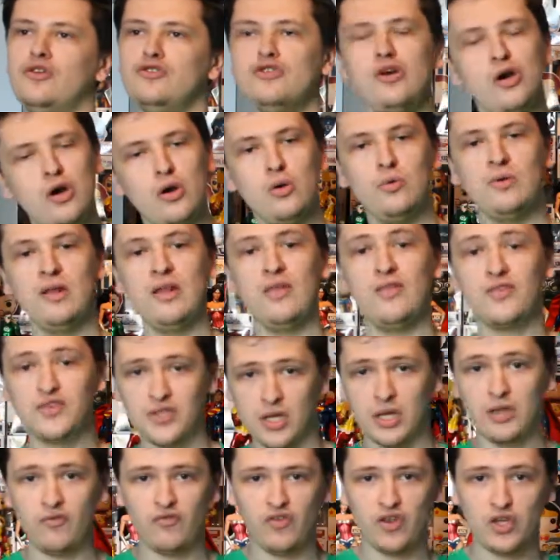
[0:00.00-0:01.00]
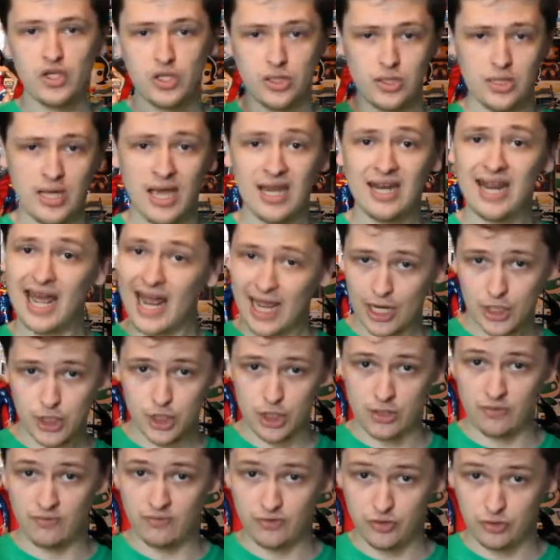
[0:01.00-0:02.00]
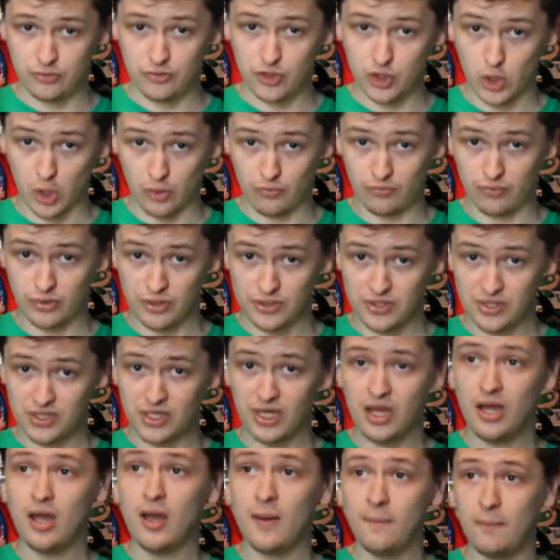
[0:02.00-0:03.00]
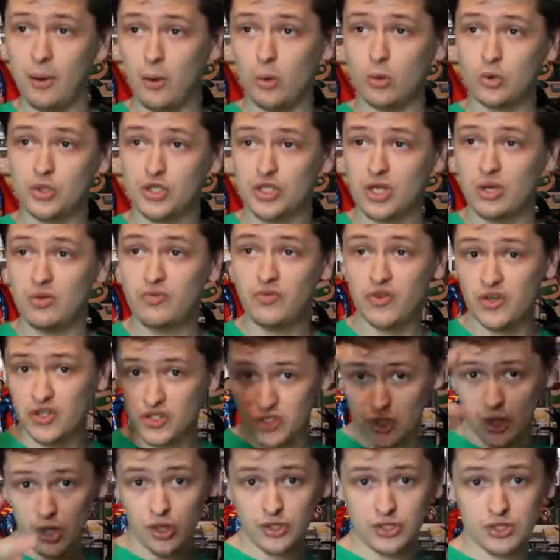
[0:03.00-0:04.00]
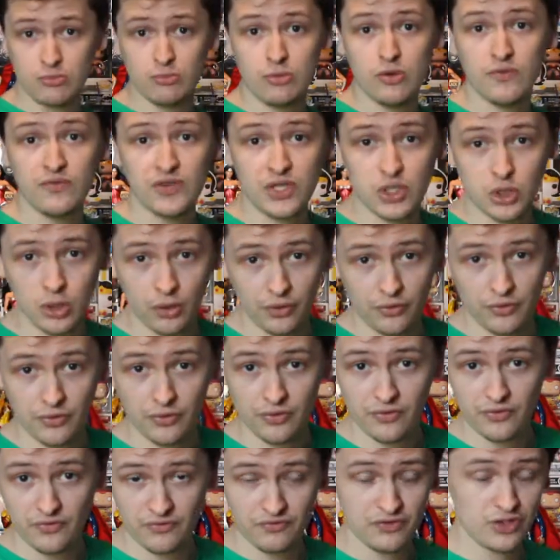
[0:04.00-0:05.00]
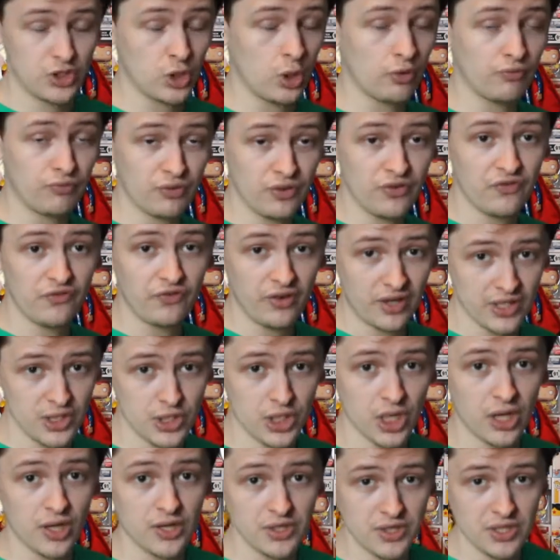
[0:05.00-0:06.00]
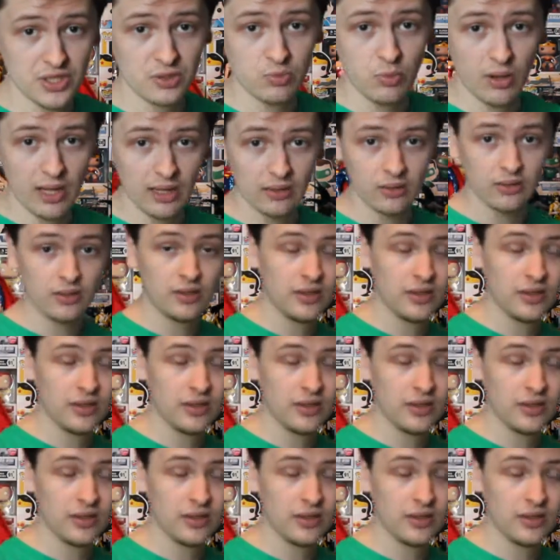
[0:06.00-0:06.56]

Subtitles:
not only the science fiction and action genres, but also the disaster movie genres franchise as well.